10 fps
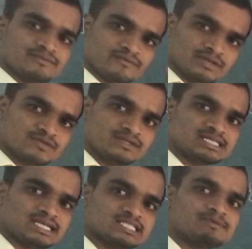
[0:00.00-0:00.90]
Which will
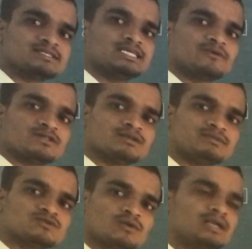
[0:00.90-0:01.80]
satisfy the equation
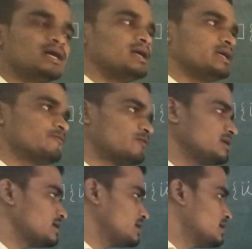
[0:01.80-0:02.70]
means what? If we
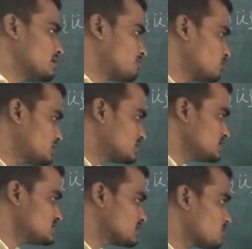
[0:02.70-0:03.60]
put
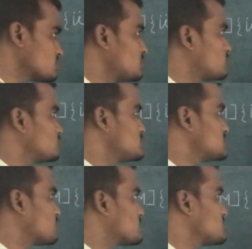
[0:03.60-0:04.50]
this equation into this
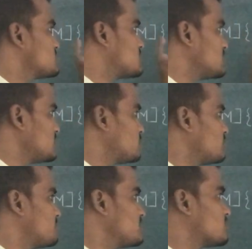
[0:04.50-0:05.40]
equation, then it
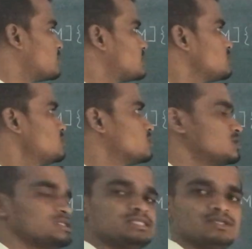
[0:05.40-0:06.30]
will be equal to
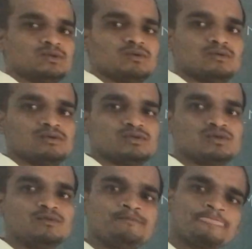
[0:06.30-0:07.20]
0. So
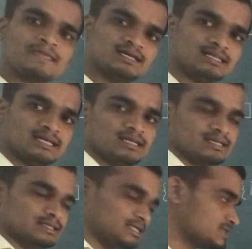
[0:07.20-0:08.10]

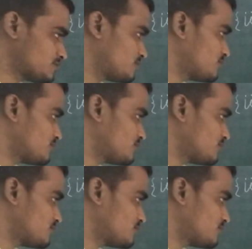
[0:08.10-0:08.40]
this